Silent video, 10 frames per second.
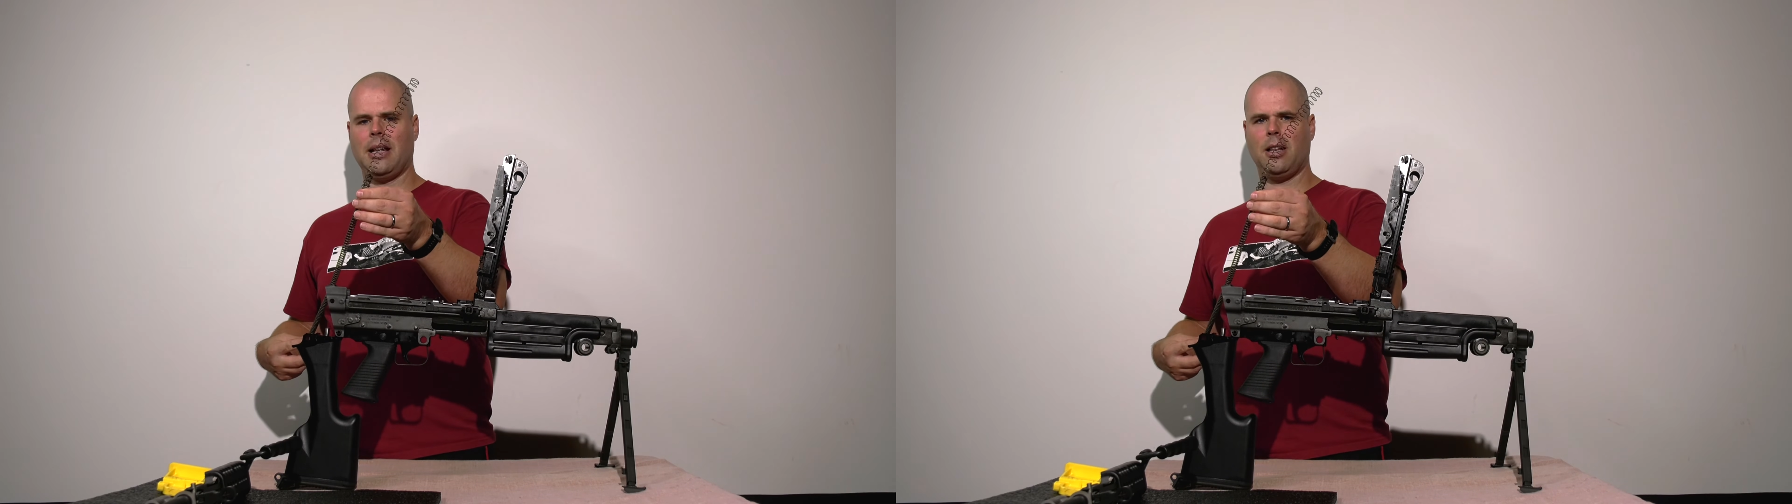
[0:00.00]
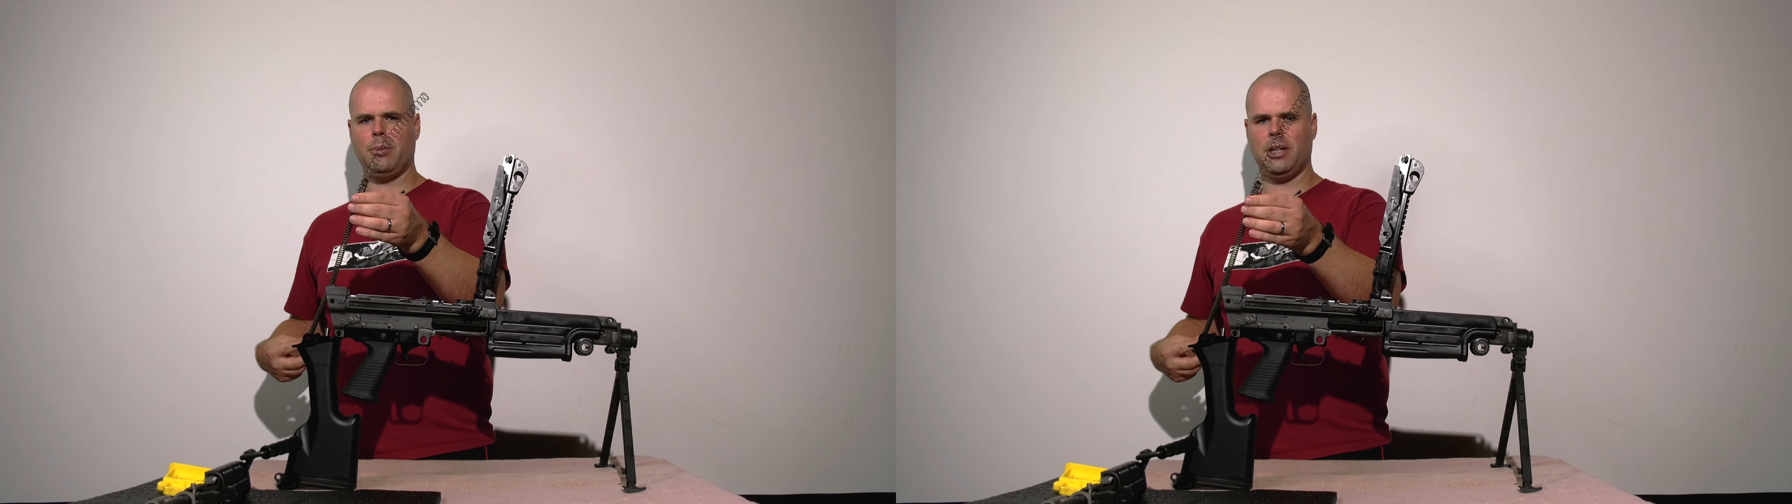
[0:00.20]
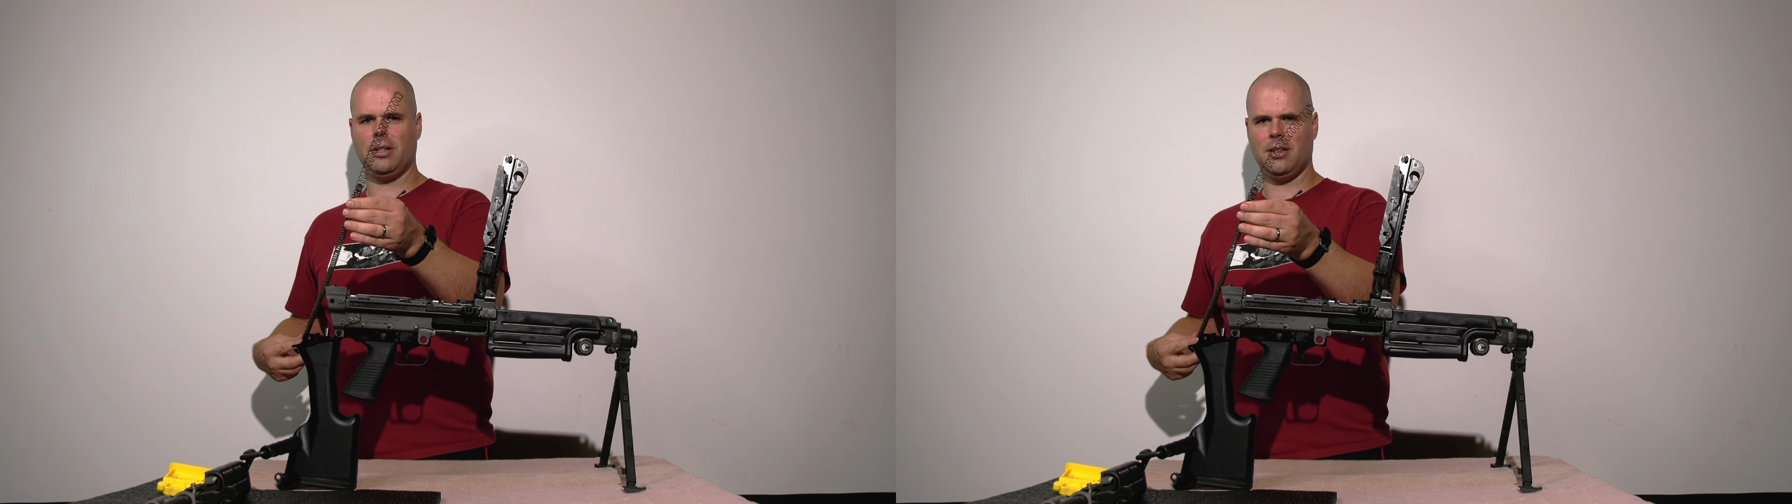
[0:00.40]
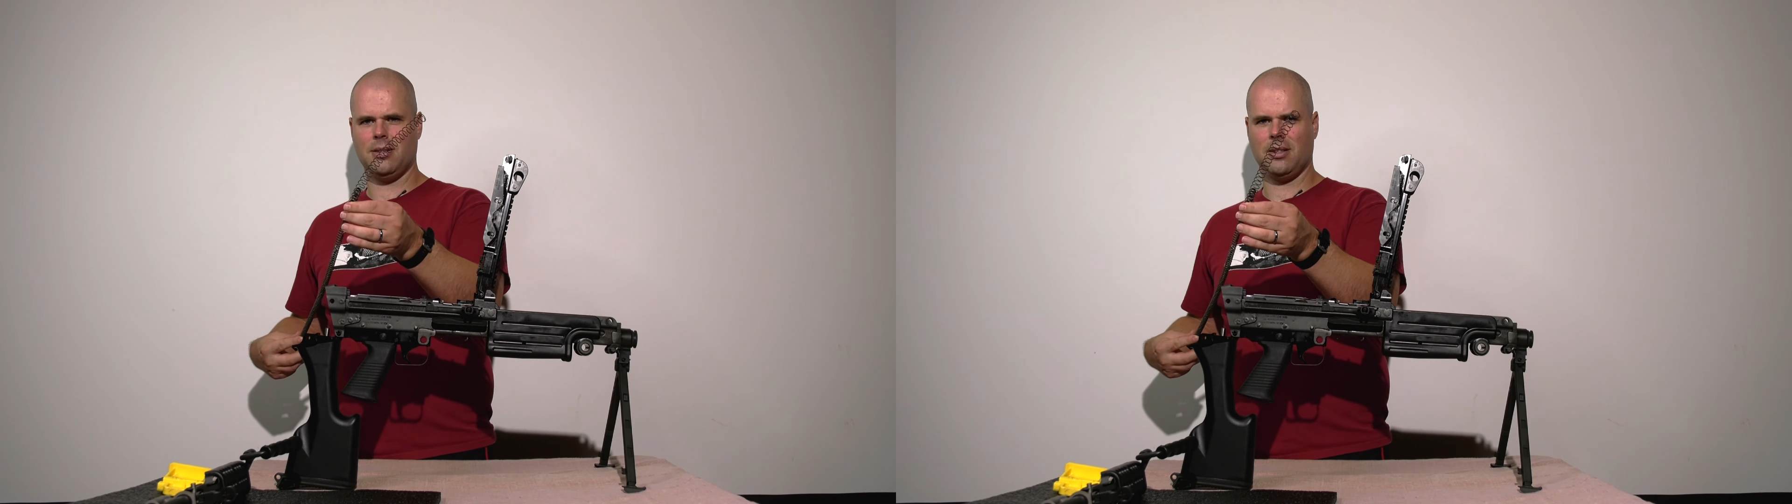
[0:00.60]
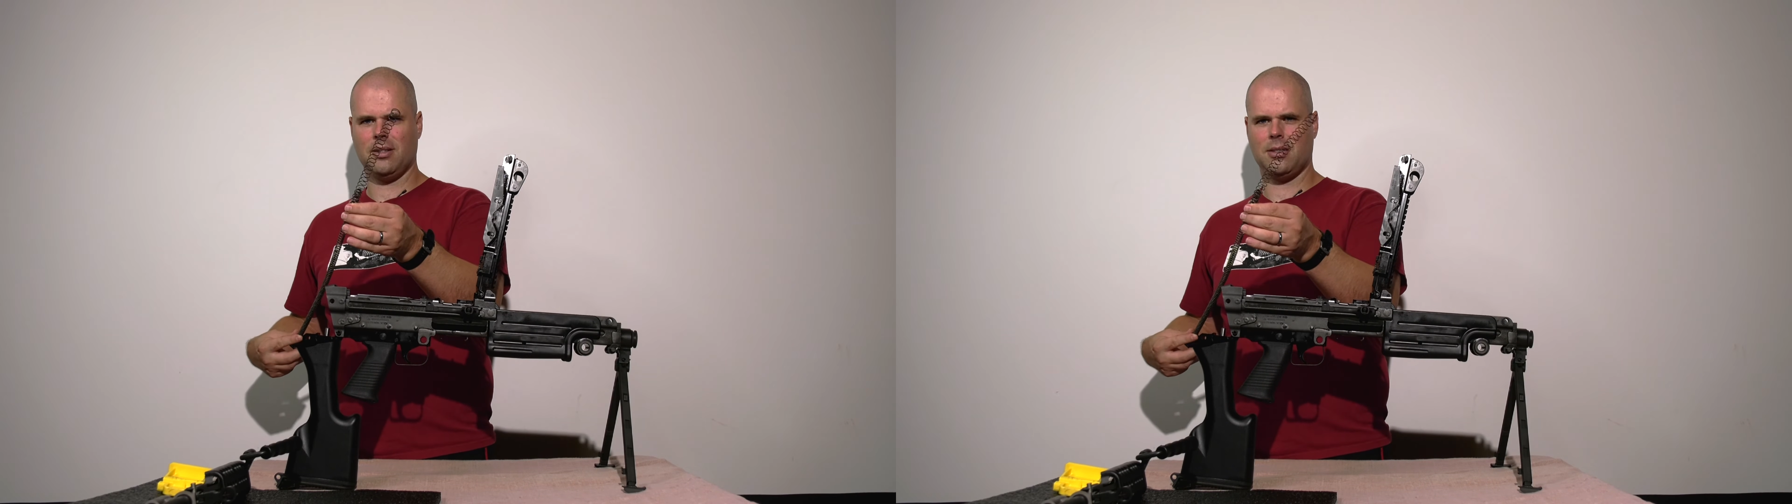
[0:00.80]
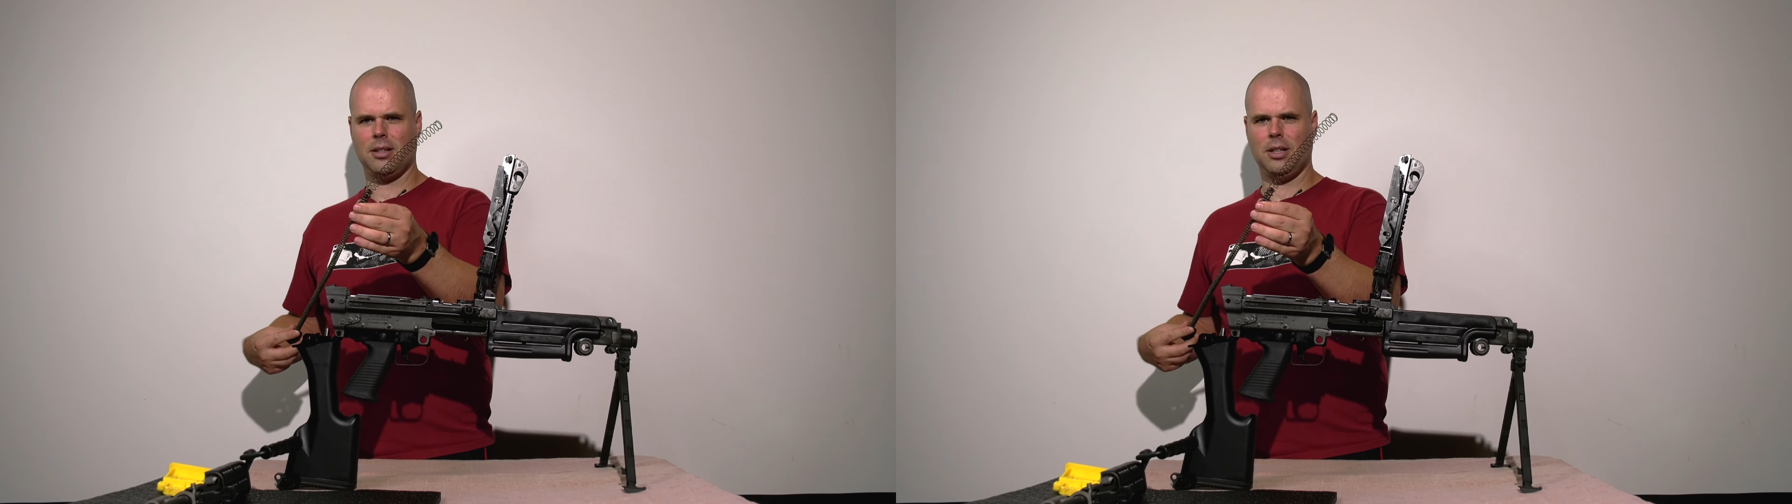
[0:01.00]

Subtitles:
element is this